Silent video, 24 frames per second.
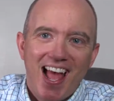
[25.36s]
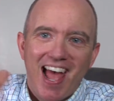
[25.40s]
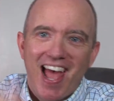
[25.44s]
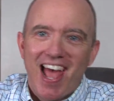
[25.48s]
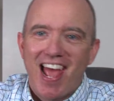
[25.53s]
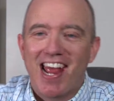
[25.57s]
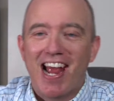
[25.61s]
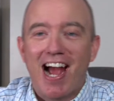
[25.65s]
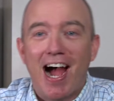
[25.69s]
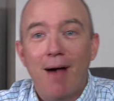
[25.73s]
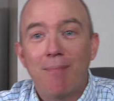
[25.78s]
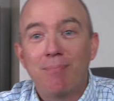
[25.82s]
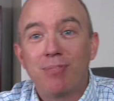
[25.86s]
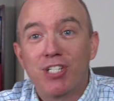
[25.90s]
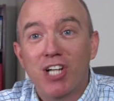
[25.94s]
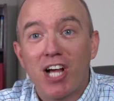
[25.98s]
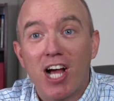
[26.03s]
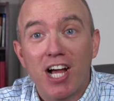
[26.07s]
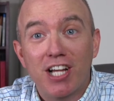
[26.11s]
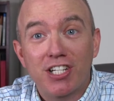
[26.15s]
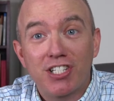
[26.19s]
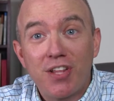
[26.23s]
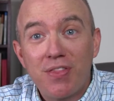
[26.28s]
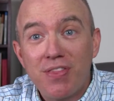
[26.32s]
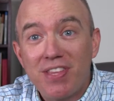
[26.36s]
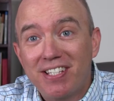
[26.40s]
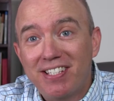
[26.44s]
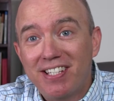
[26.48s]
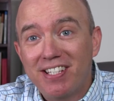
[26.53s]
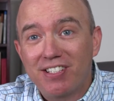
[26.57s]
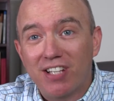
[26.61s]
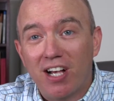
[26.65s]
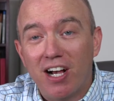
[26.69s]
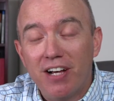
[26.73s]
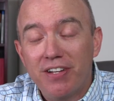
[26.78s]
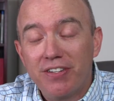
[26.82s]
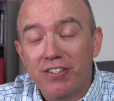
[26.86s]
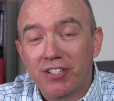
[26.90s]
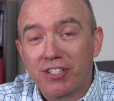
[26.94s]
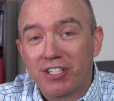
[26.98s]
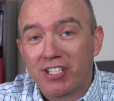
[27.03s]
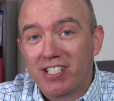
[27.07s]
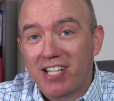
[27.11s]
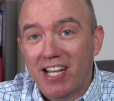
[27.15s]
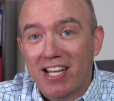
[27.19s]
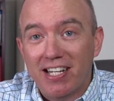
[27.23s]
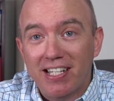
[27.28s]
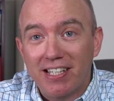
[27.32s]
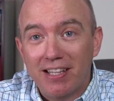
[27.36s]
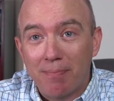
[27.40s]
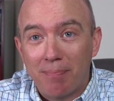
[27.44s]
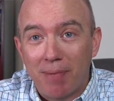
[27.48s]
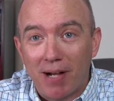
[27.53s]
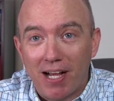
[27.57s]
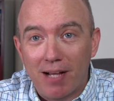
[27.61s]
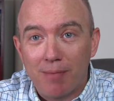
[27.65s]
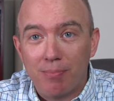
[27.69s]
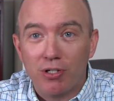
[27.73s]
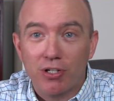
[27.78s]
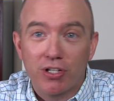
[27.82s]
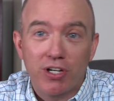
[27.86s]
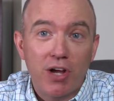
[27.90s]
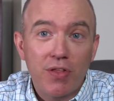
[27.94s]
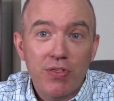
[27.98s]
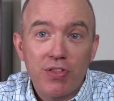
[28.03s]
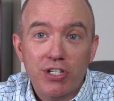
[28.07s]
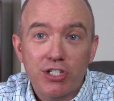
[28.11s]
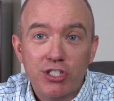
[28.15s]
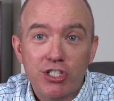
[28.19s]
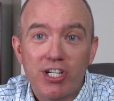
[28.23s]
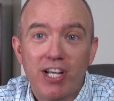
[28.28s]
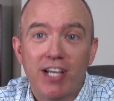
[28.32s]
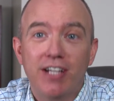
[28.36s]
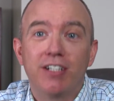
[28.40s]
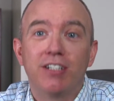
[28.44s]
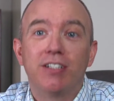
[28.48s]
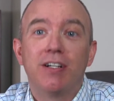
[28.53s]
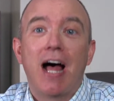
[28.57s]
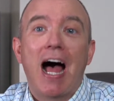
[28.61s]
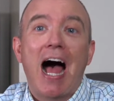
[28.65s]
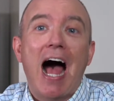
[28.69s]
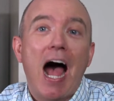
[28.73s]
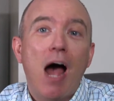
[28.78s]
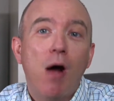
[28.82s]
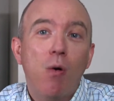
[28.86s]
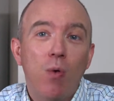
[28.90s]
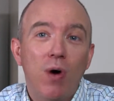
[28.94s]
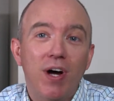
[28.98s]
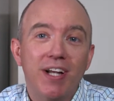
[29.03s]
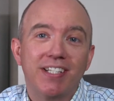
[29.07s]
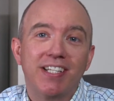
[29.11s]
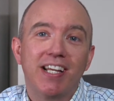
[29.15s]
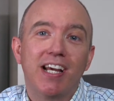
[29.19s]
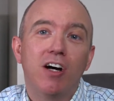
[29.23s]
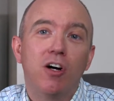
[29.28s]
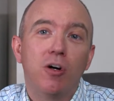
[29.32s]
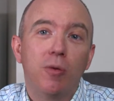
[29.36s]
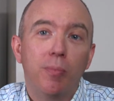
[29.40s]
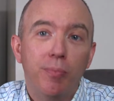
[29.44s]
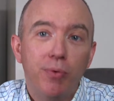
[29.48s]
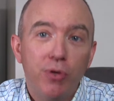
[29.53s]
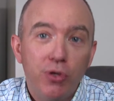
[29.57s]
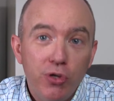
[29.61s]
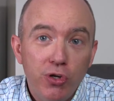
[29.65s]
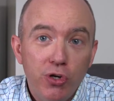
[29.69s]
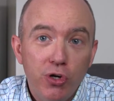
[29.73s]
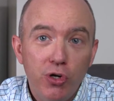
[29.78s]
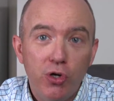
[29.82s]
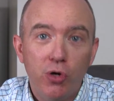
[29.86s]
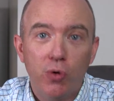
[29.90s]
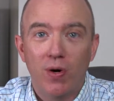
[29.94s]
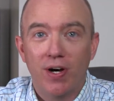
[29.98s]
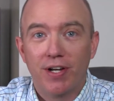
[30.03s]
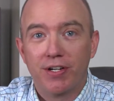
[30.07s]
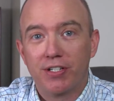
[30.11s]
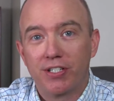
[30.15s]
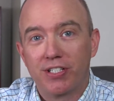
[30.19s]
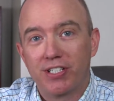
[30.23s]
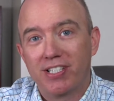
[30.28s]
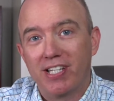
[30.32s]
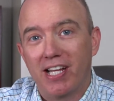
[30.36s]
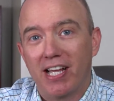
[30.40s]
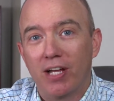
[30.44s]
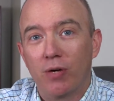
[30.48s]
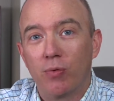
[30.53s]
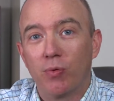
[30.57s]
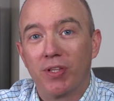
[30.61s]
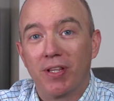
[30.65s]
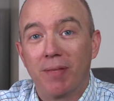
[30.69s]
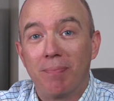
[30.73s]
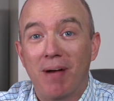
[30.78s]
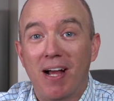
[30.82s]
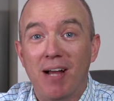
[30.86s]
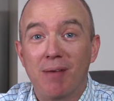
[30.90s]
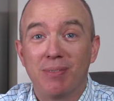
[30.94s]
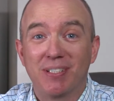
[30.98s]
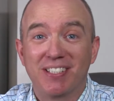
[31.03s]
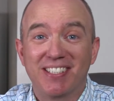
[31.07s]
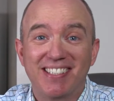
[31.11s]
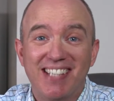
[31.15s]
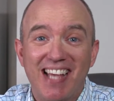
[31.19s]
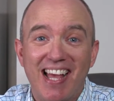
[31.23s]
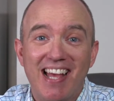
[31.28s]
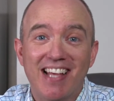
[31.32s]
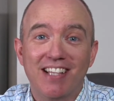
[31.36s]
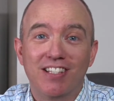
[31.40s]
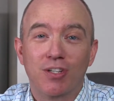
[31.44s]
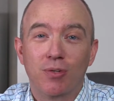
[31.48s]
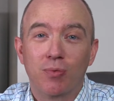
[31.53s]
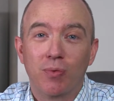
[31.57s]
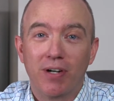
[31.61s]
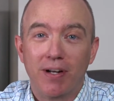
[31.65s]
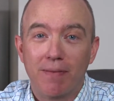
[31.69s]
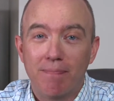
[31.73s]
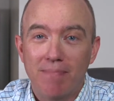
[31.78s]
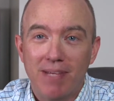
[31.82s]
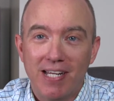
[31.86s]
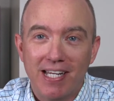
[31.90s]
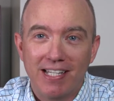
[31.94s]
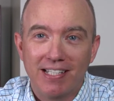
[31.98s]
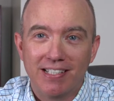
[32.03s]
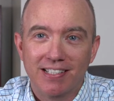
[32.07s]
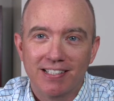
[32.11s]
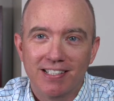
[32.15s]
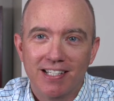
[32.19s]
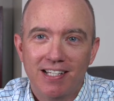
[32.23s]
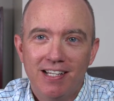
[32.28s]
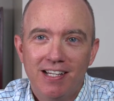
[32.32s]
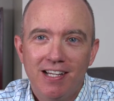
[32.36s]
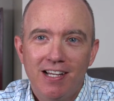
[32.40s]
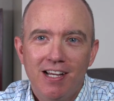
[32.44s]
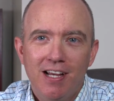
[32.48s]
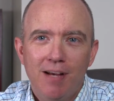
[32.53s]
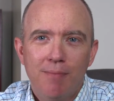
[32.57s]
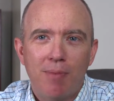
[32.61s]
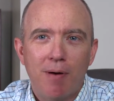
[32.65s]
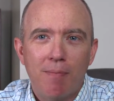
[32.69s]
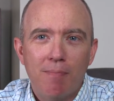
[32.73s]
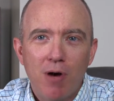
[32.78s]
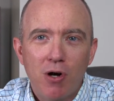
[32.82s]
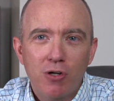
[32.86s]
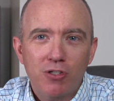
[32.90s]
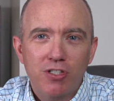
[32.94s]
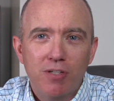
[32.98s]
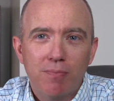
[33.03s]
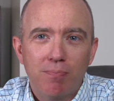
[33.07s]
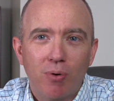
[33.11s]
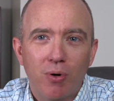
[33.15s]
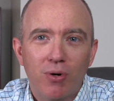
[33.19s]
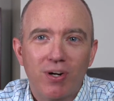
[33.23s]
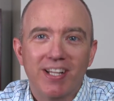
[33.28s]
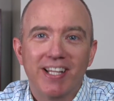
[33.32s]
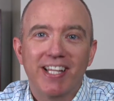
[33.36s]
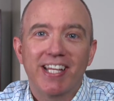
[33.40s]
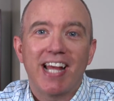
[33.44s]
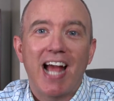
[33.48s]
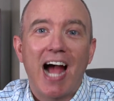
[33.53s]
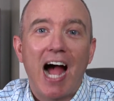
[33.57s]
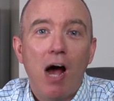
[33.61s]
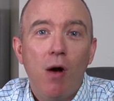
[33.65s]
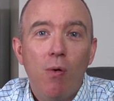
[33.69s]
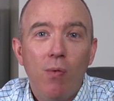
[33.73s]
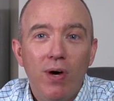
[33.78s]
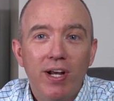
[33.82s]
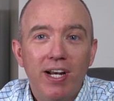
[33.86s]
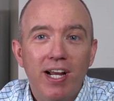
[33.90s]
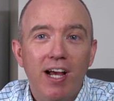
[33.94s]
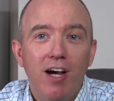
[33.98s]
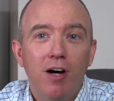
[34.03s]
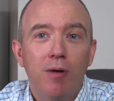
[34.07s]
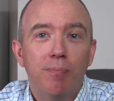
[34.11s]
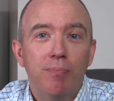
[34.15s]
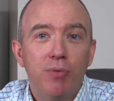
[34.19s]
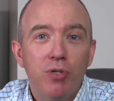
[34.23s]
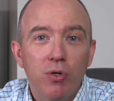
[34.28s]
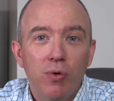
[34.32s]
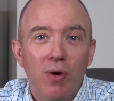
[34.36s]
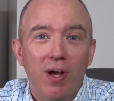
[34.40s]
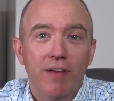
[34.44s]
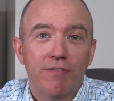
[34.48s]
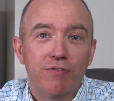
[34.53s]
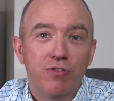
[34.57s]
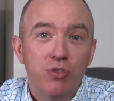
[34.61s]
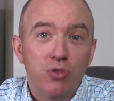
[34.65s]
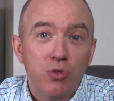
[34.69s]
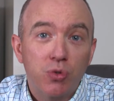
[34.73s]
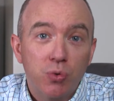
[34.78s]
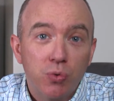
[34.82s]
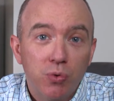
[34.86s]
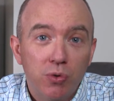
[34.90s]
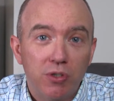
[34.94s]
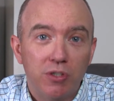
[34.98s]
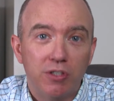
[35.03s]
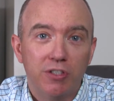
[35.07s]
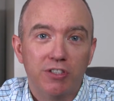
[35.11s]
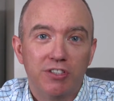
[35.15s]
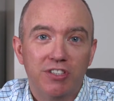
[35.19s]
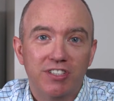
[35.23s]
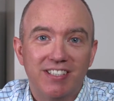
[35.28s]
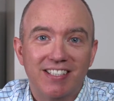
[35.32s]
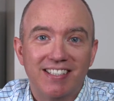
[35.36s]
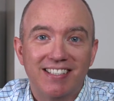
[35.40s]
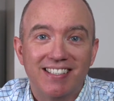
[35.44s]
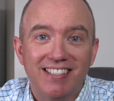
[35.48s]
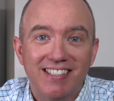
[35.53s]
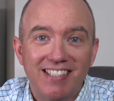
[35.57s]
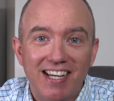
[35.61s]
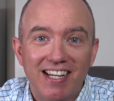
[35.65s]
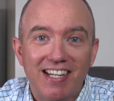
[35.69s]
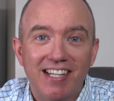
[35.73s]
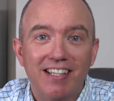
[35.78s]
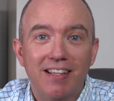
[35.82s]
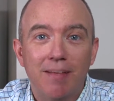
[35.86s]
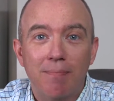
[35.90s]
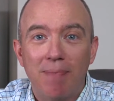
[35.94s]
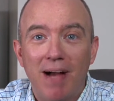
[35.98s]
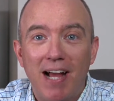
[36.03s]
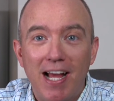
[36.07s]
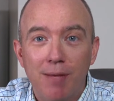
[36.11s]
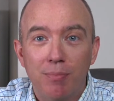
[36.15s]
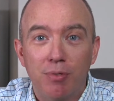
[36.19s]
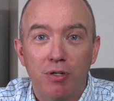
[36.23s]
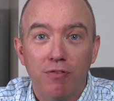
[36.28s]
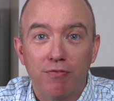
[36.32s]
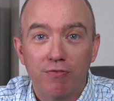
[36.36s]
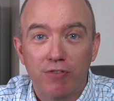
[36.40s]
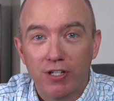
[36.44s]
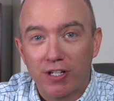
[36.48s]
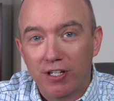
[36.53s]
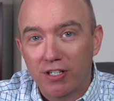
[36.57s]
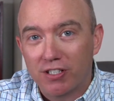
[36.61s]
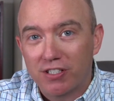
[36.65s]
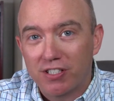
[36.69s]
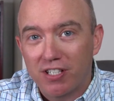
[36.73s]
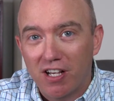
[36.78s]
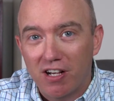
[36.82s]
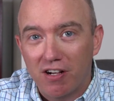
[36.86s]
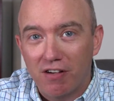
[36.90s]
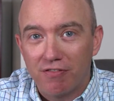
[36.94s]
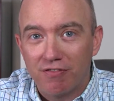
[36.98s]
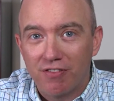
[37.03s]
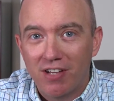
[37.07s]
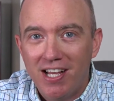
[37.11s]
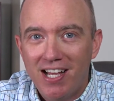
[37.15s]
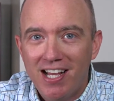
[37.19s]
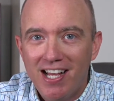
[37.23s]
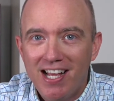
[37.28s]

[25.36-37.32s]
Hey, I'm Josh, and this is Understanding the Bible, and on this channel, I want to help you understand what the Bible says and what it means. But most importantly, I want to help you have tools to study the Bible for yourself.